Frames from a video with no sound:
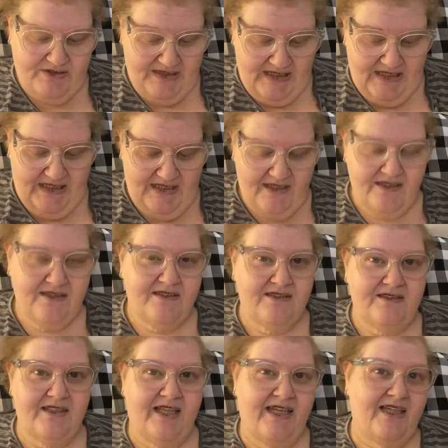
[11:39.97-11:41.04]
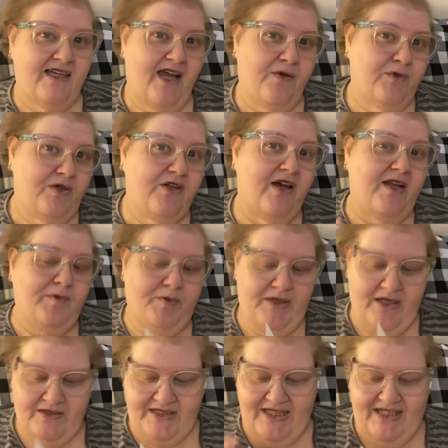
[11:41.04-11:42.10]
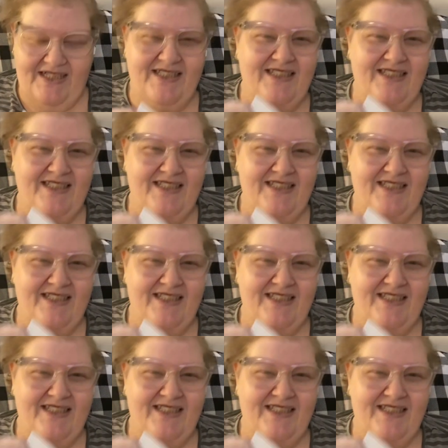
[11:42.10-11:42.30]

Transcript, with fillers: Leigh like I would know how to pronounce it.